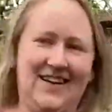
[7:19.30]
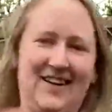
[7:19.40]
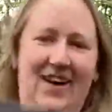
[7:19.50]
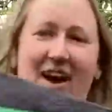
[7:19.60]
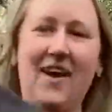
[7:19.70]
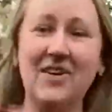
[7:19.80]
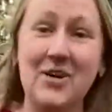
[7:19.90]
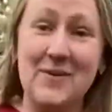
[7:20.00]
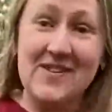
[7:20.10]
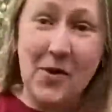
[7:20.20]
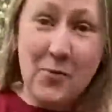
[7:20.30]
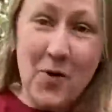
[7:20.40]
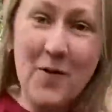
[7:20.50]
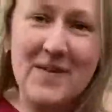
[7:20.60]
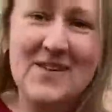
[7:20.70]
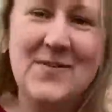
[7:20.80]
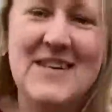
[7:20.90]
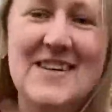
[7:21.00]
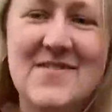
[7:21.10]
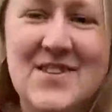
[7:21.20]
I am going to be so warm this
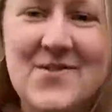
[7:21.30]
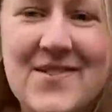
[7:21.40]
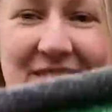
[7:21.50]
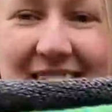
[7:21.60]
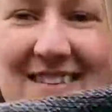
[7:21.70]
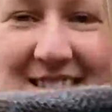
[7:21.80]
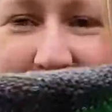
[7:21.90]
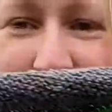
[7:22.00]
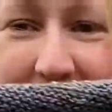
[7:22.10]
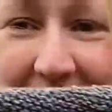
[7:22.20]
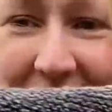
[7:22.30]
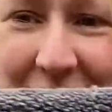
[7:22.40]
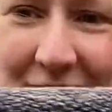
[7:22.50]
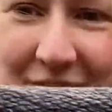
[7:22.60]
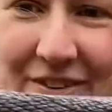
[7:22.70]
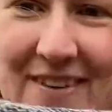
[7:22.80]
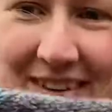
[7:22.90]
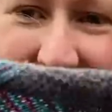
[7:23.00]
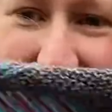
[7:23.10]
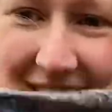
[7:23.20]
winter with all of these wonderful
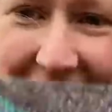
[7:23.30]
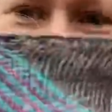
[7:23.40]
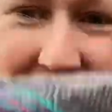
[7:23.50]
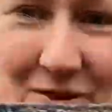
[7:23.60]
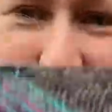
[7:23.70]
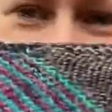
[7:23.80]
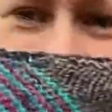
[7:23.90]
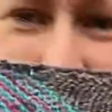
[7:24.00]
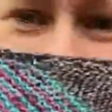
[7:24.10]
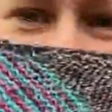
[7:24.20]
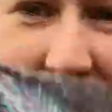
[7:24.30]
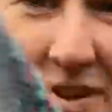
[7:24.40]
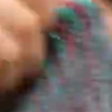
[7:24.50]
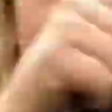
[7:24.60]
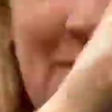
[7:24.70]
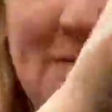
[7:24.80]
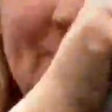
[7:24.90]
shawls to choose from.